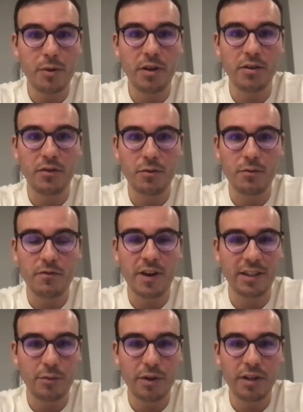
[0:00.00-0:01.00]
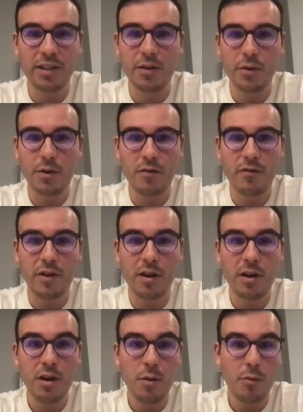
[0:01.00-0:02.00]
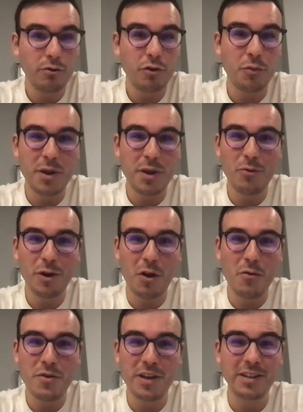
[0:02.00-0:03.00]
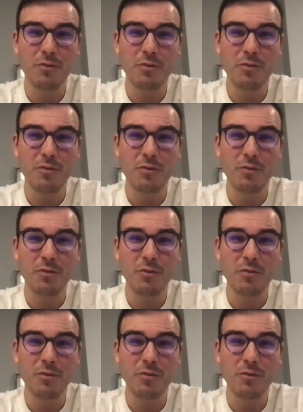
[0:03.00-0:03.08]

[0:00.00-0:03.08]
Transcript: Because of the flexibility that we offer, but also people want to own things.